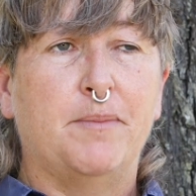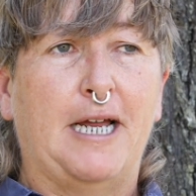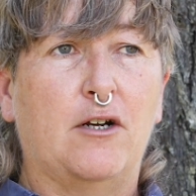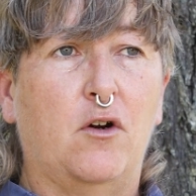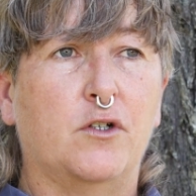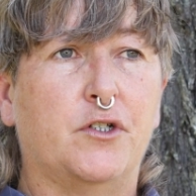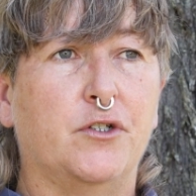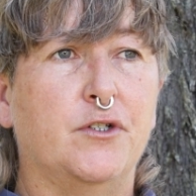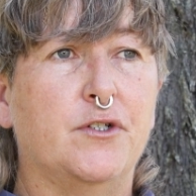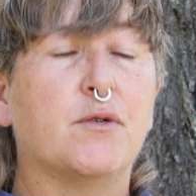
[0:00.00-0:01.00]

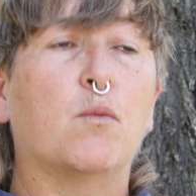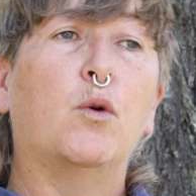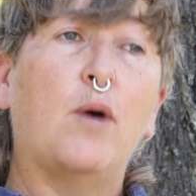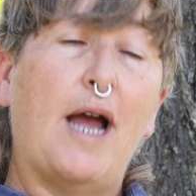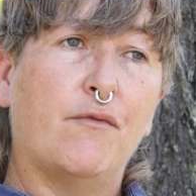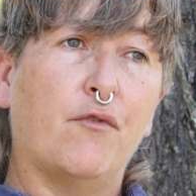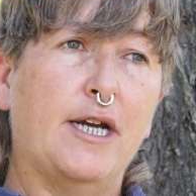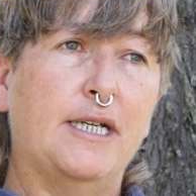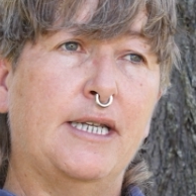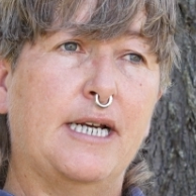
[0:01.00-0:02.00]
black-cockatoos will have
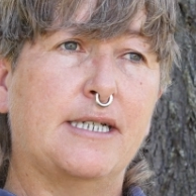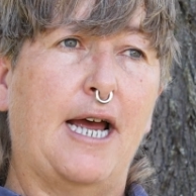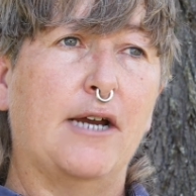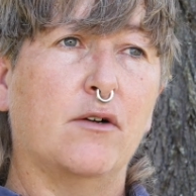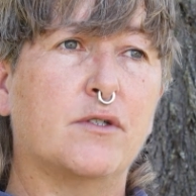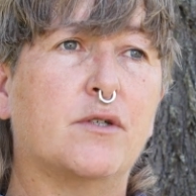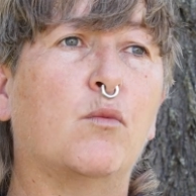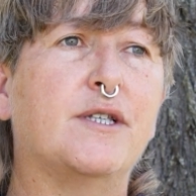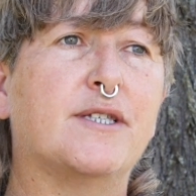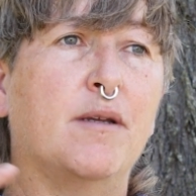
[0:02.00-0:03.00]
red in their tails
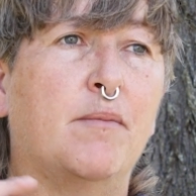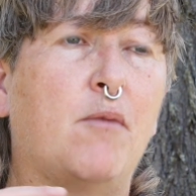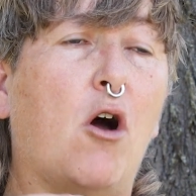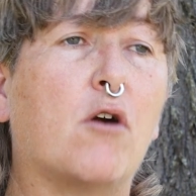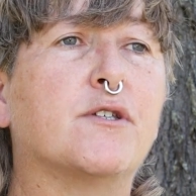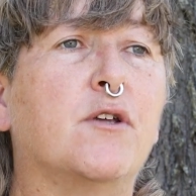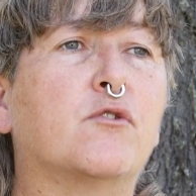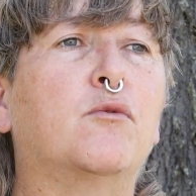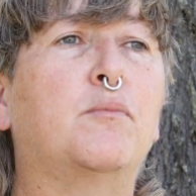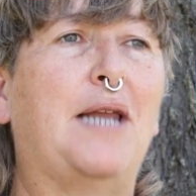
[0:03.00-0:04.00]
with some
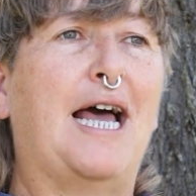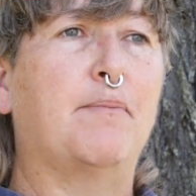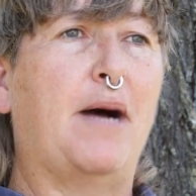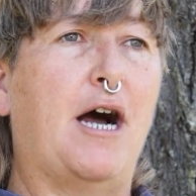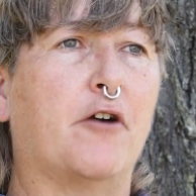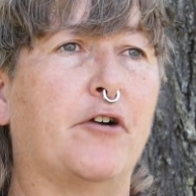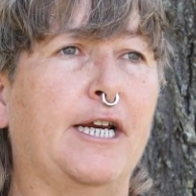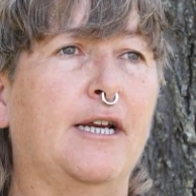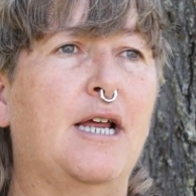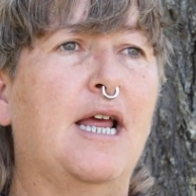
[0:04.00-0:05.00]
horizontal black barring,